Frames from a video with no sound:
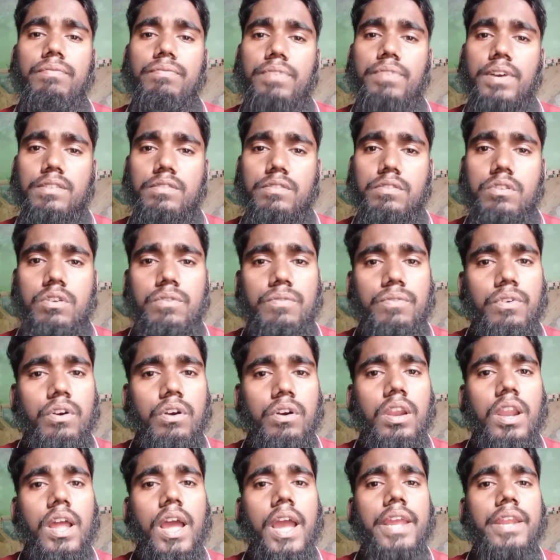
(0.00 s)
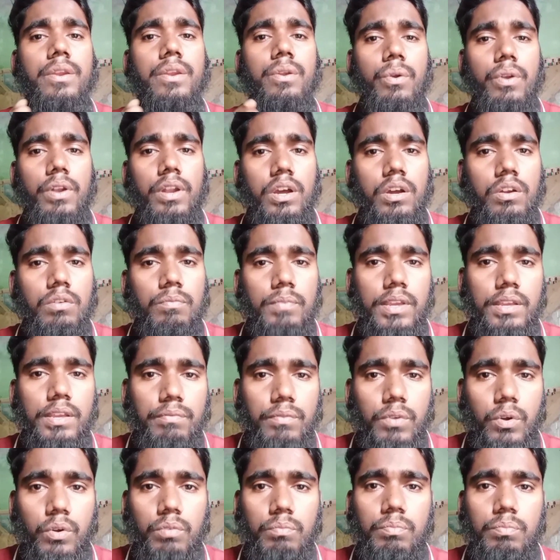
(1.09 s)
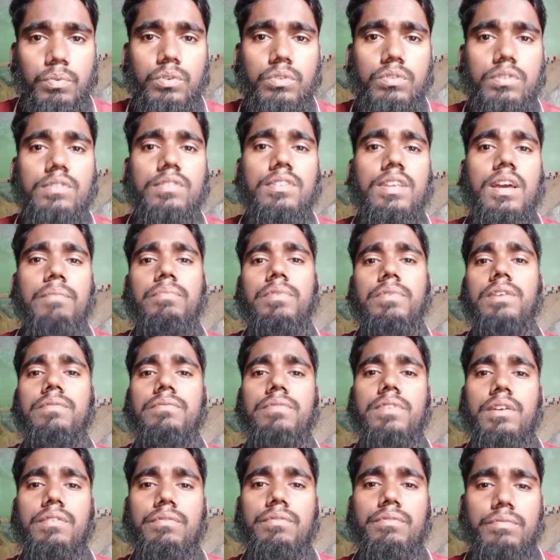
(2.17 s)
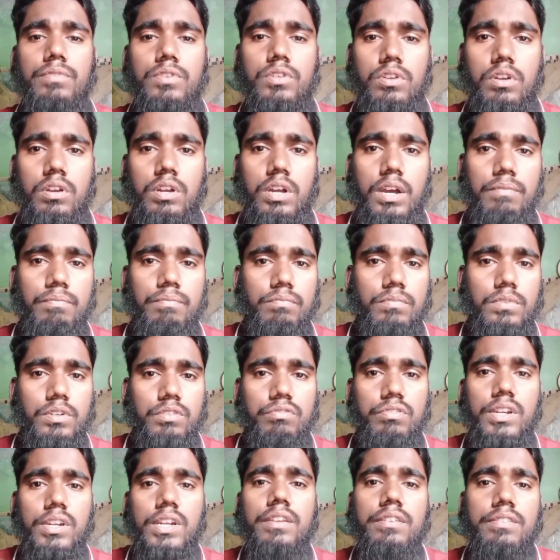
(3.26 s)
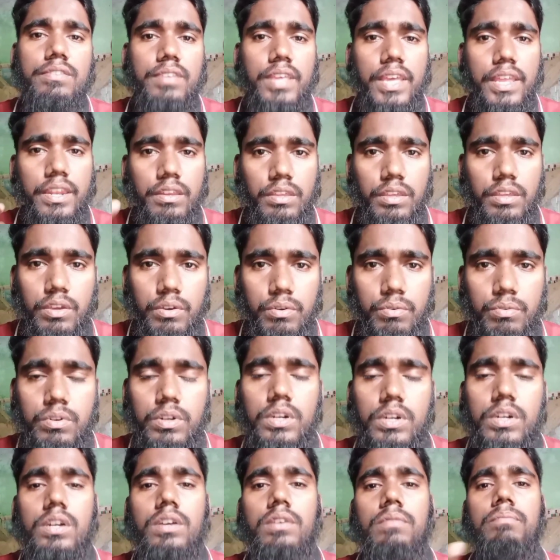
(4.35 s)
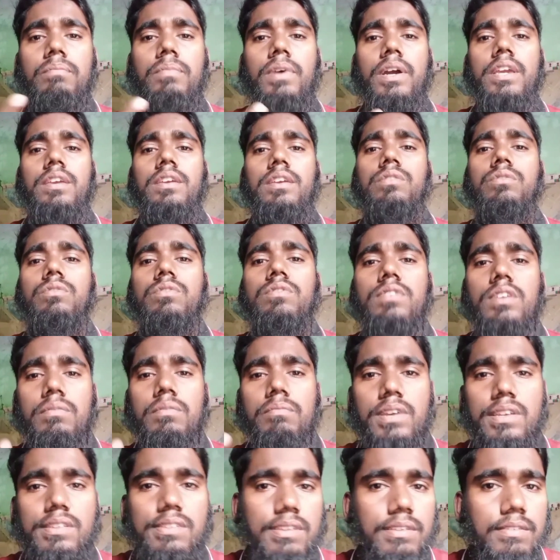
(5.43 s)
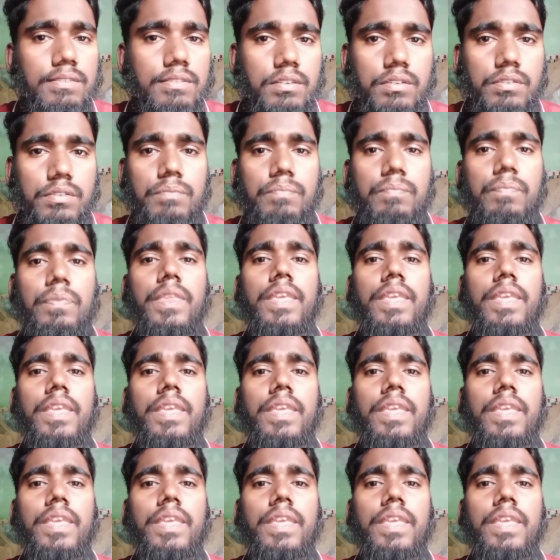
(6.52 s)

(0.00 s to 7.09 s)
first of all, I note down my notebook. Sometimes I'm directly send you by using messenger.